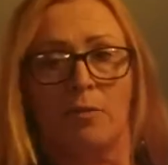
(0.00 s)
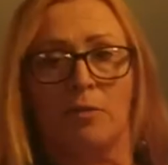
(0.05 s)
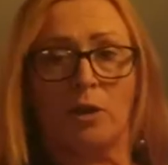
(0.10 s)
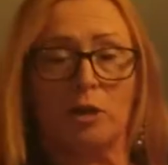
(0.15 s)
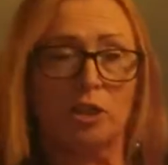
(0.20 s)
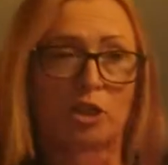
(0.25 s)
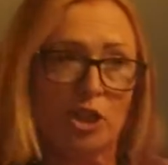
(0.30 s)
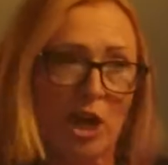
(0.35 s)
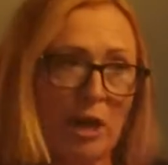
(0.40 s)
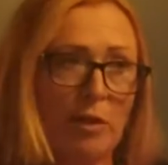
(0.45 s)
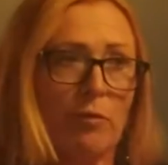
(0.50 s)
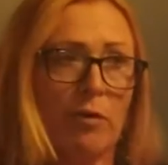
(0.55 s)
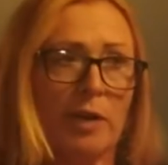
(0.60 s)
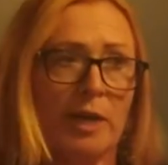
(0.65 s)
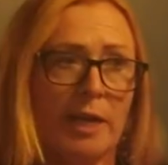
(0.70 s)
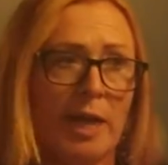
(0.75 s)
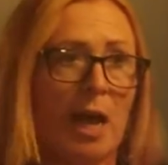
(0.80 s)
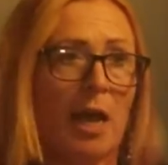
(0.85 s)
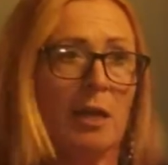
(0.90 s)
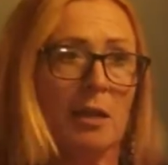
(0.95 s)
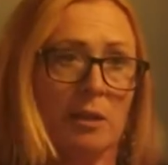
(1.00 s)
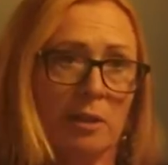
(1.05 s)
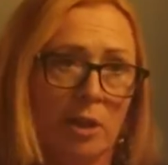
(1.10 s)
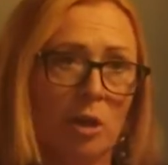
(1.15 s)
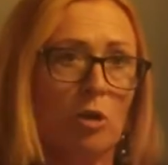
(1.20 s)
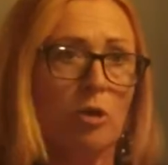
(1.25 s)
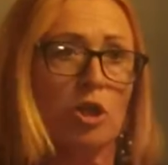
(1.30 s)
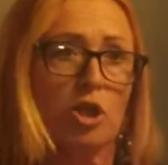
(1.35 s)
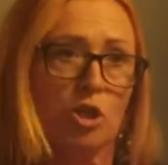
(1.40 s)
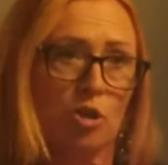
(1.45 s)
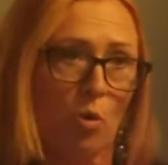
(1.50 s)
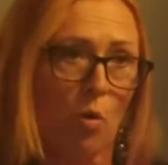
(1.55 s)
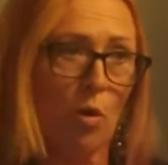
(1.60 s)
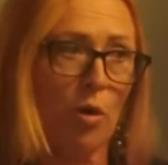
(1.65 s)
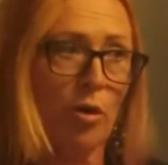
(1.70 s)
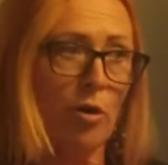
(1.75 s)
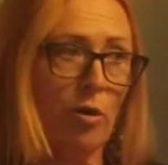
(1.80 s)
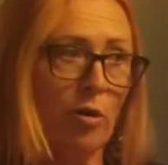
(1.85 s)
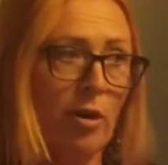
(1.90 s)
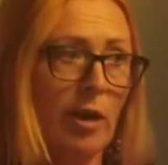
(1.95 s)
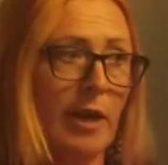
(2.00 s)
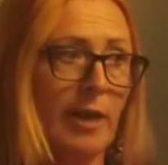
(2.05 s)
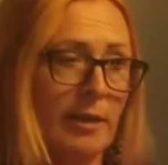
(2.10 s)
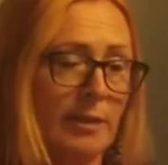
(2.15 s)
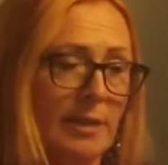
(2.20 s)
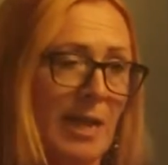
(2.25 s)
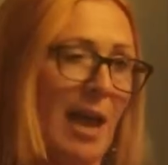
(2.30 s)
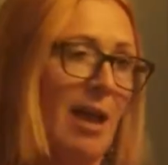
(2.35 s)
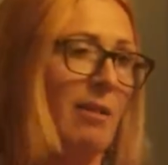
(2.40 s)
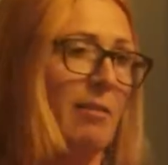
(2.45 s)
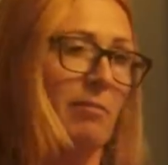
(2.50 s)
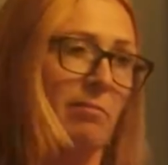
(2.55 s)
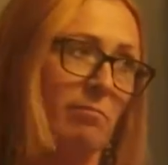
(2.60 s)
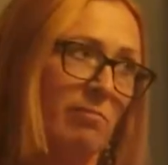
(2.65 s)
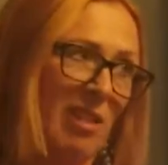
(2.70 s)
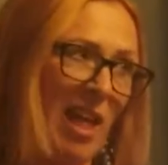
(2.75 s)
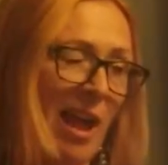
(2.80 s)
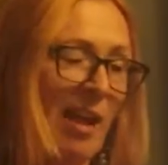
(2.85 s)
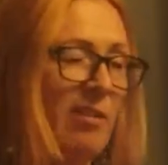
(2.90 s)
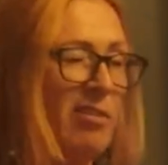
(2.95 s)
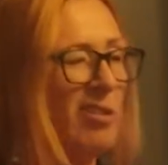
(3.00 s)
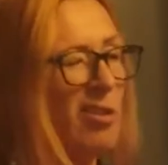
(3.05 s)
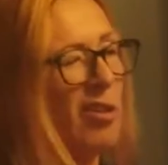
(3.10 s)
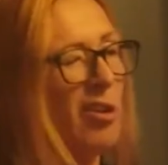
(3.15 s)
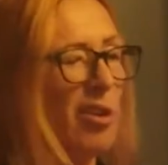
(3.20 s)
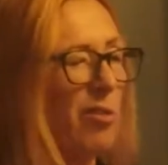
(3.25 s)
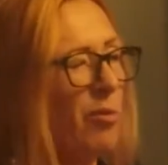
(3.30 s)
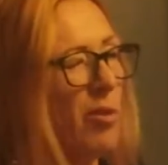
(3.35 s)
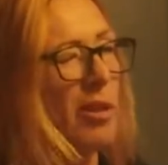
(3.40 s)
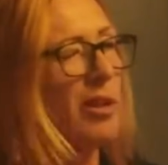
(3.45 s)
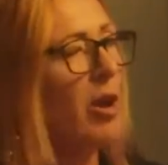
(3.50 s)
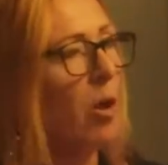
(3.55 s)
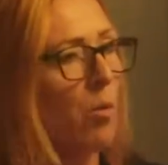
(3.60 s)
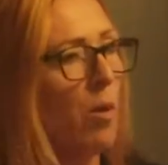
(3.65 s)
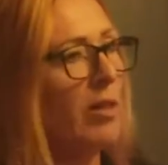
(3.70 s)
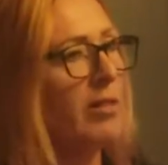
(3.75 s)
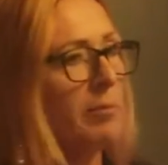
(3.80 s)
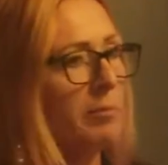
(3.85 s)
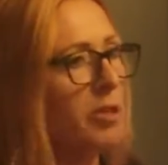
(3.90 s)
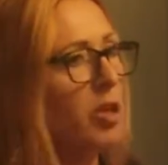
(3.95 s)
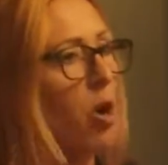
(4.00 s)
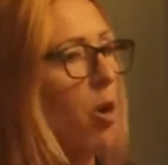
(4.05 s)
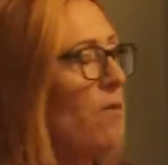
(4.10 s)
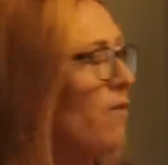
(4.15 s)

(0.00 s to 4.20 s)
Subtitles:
They're generally a little shorter in length. You really don't want them to go